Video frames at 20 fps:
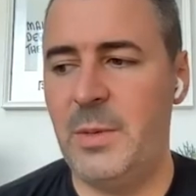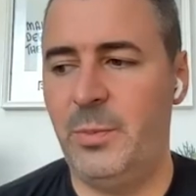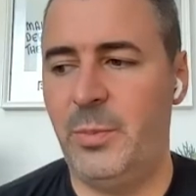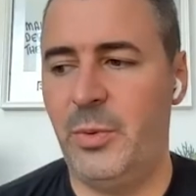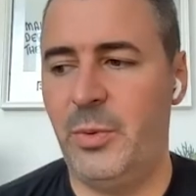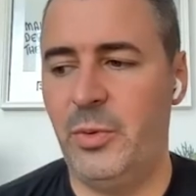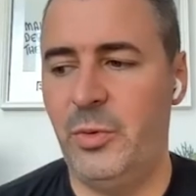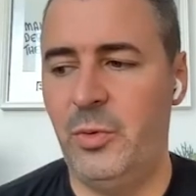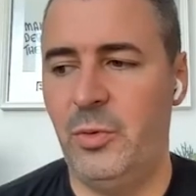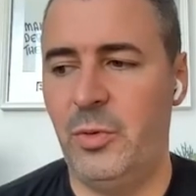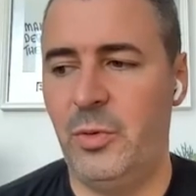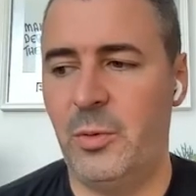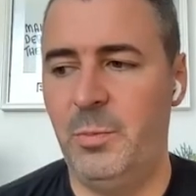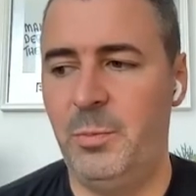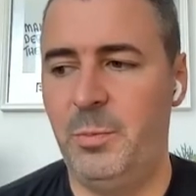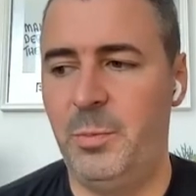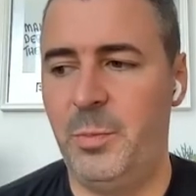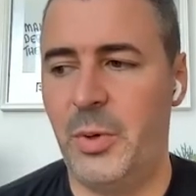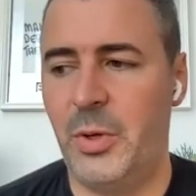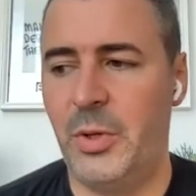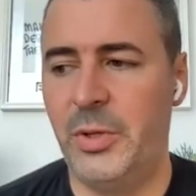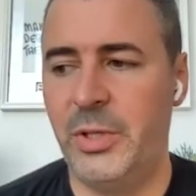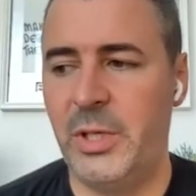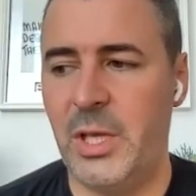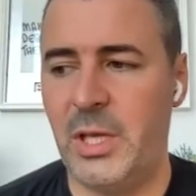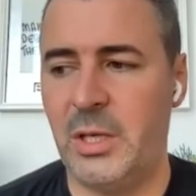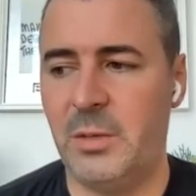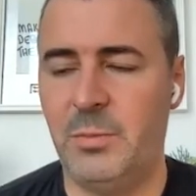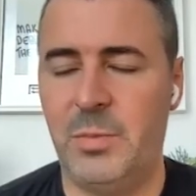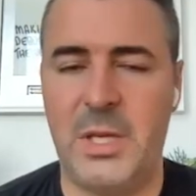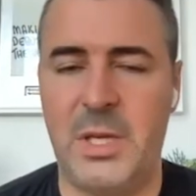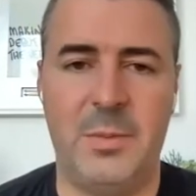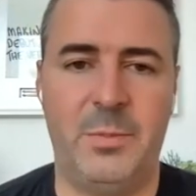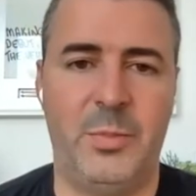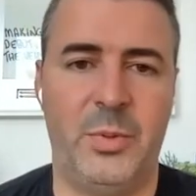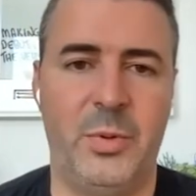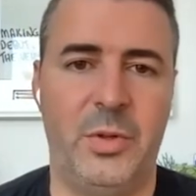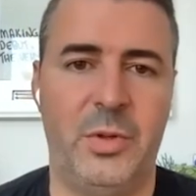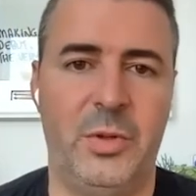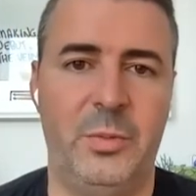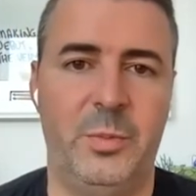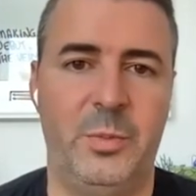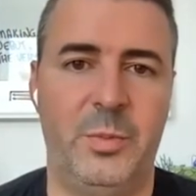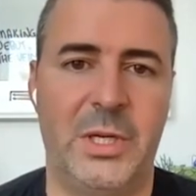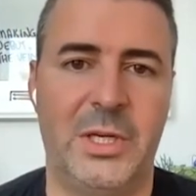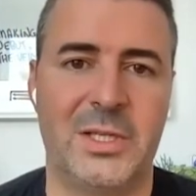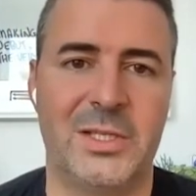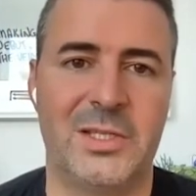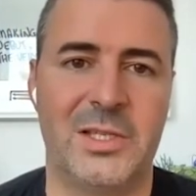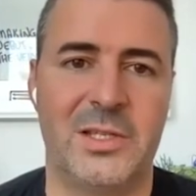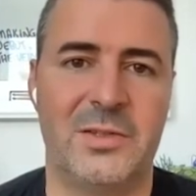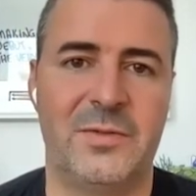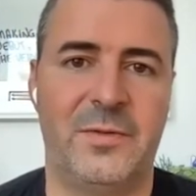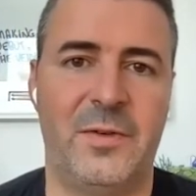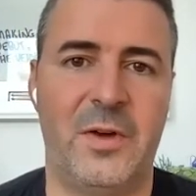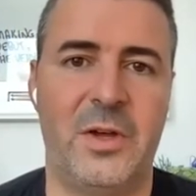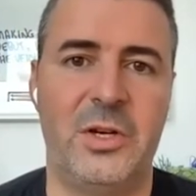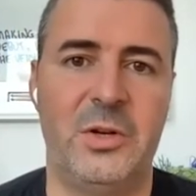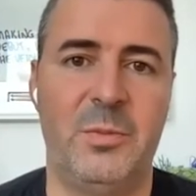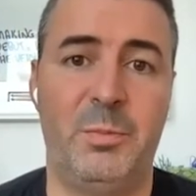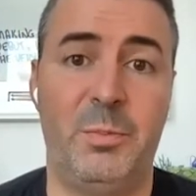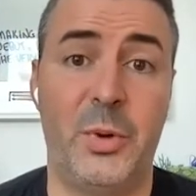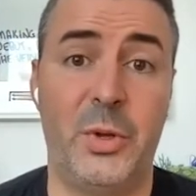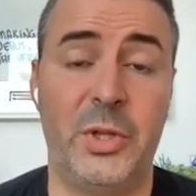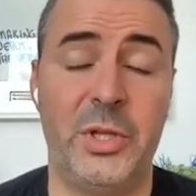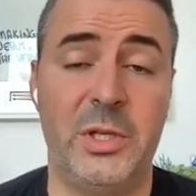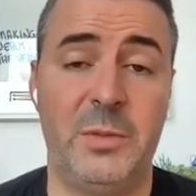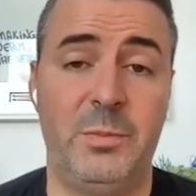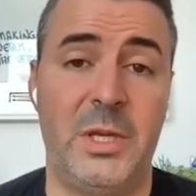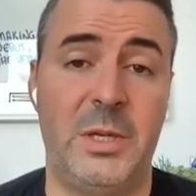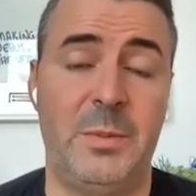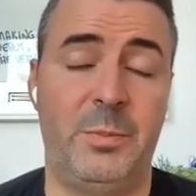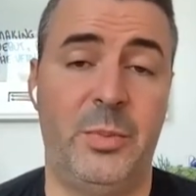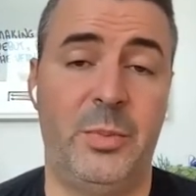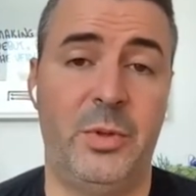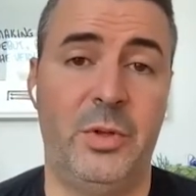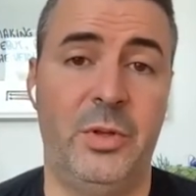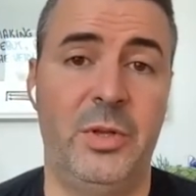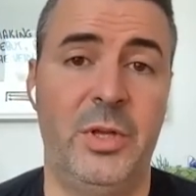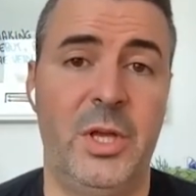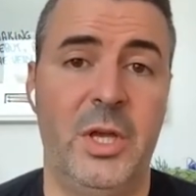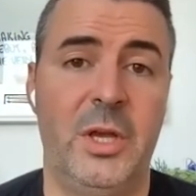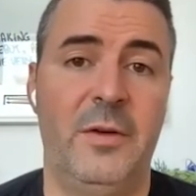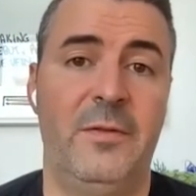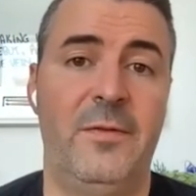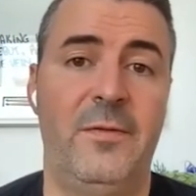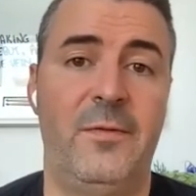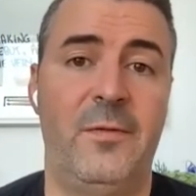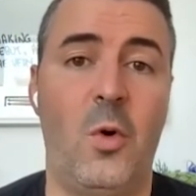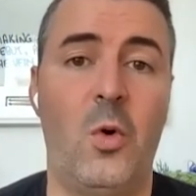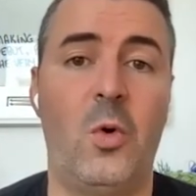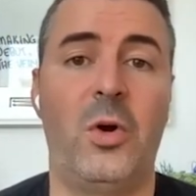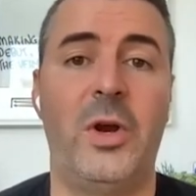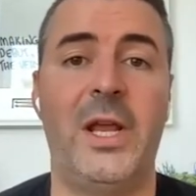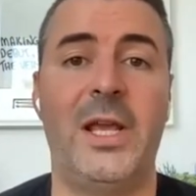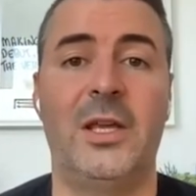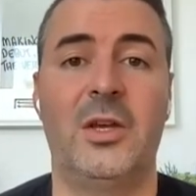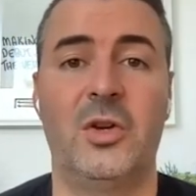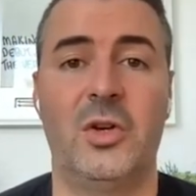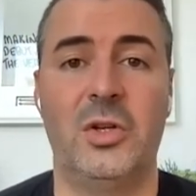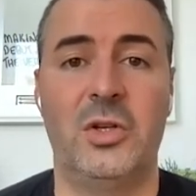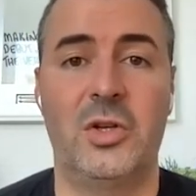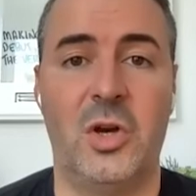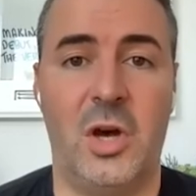people who are bullying people because it's fun to bully people for a good